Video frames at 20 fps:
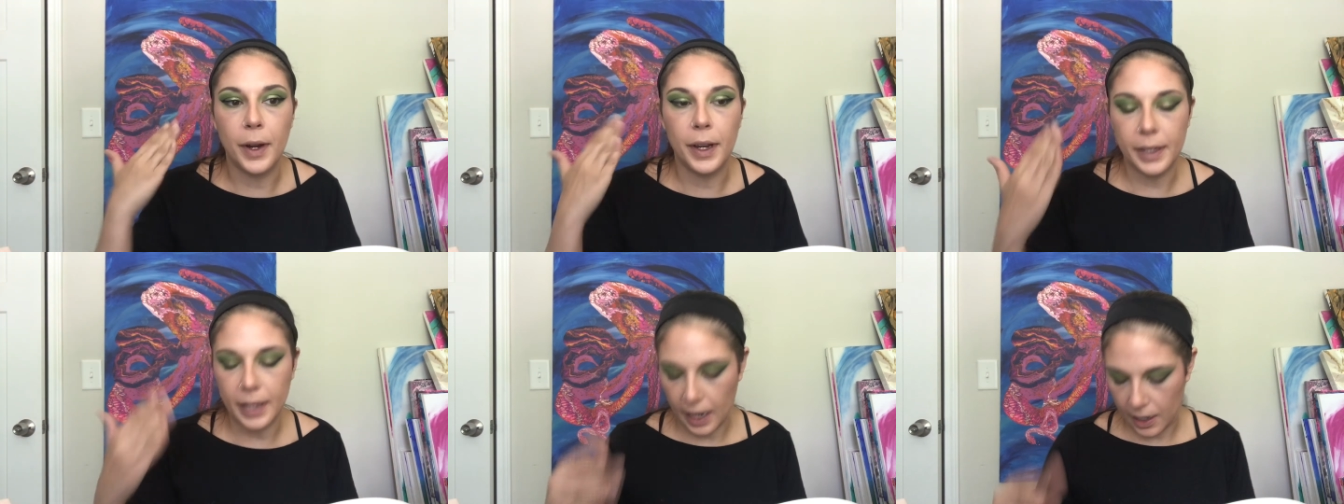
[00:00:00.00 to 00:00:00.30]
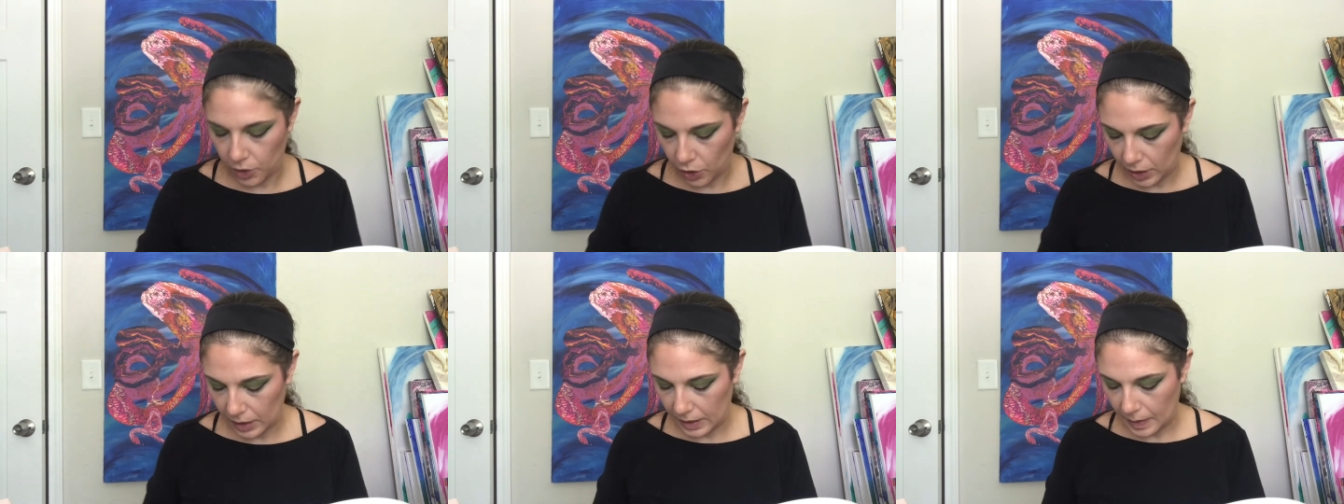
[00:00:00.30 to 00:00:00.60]
has had
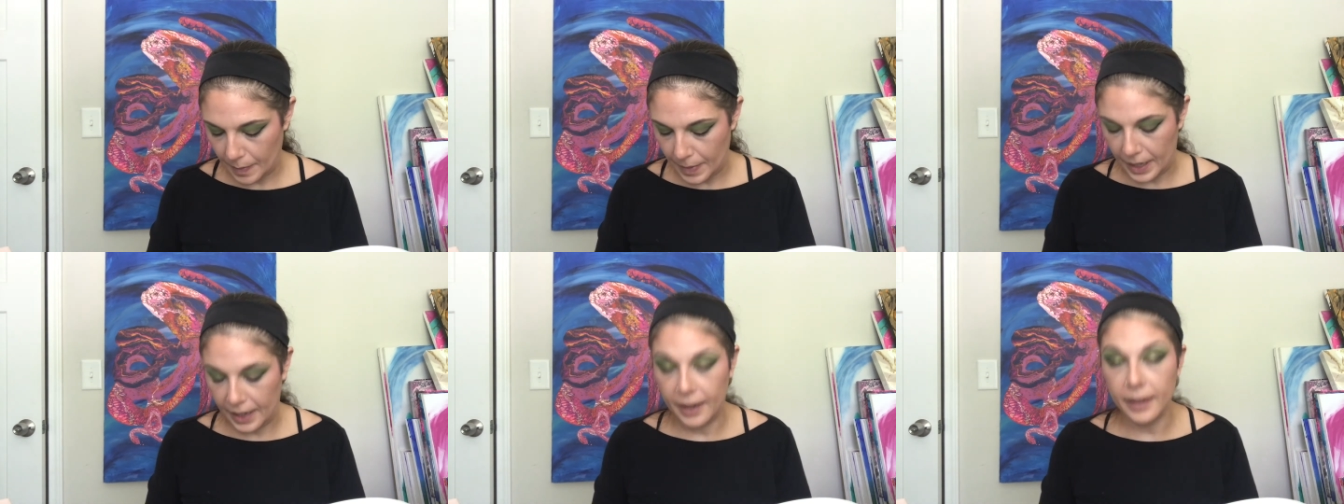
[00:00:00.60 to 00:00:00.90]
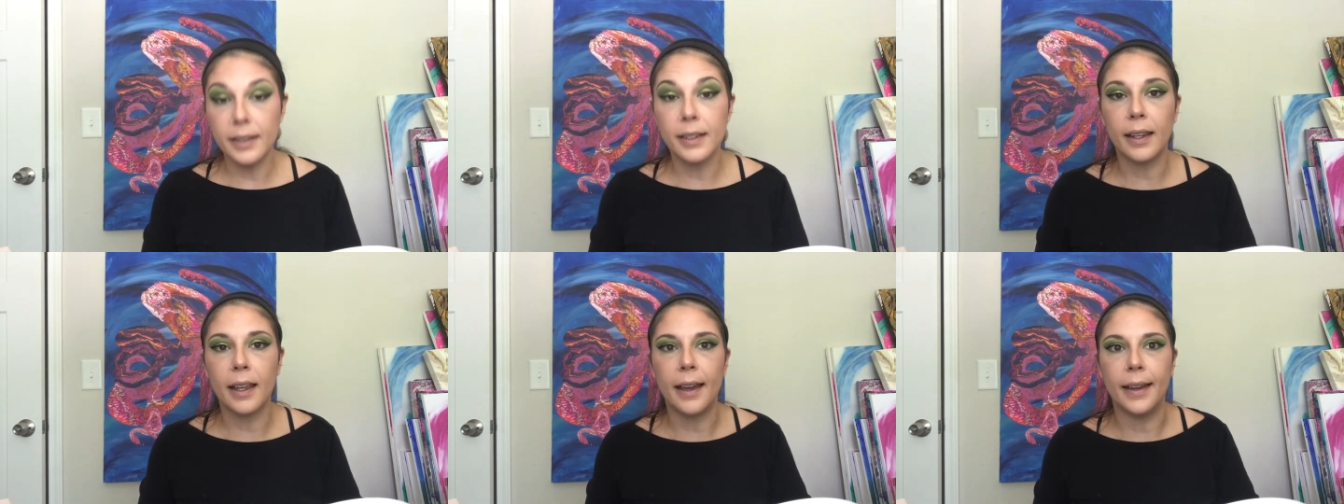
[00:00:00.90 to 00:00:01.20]
just a minute
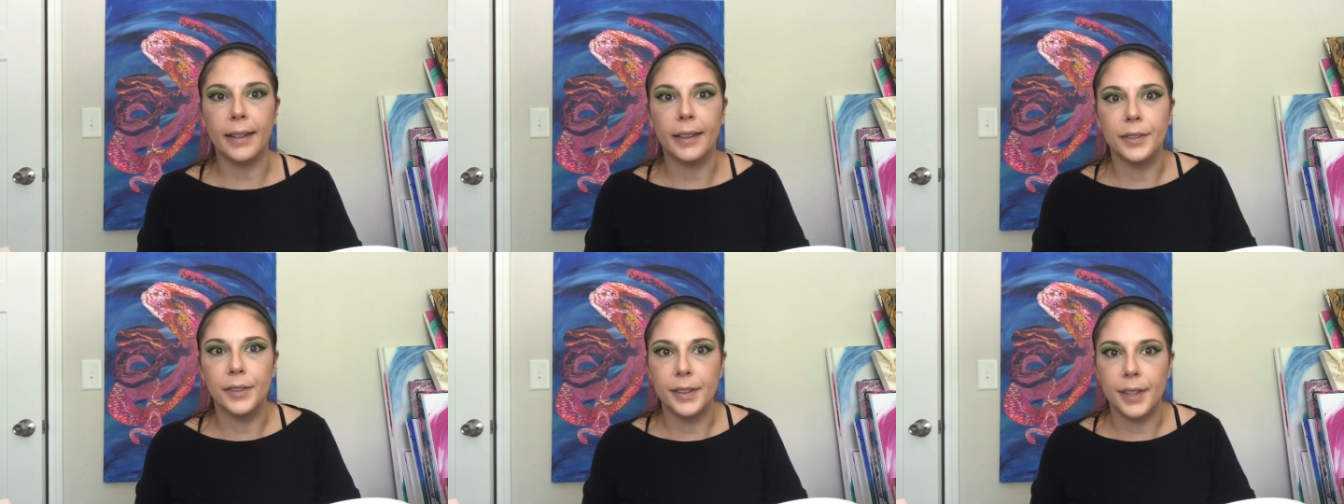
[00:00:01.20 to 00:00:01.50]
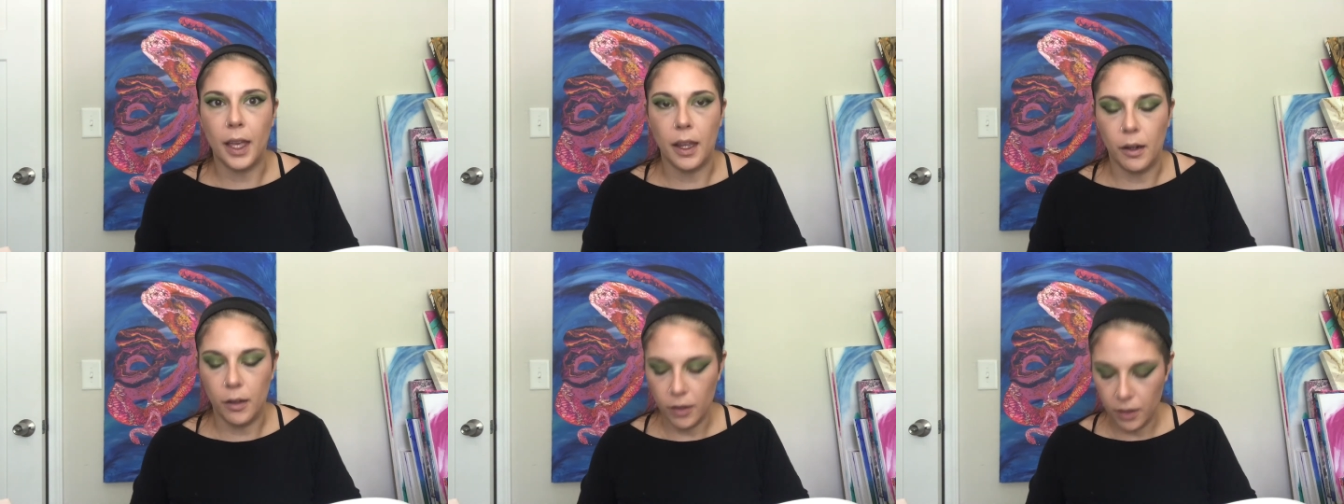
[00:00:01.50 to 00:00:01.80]
to kind of
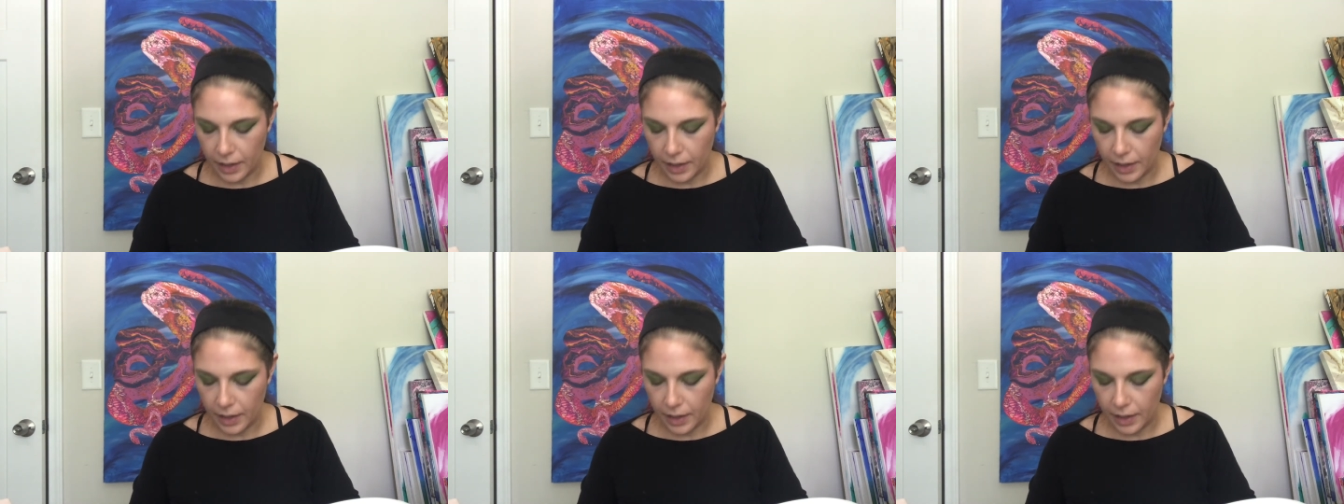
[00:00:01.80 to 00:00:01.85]
settle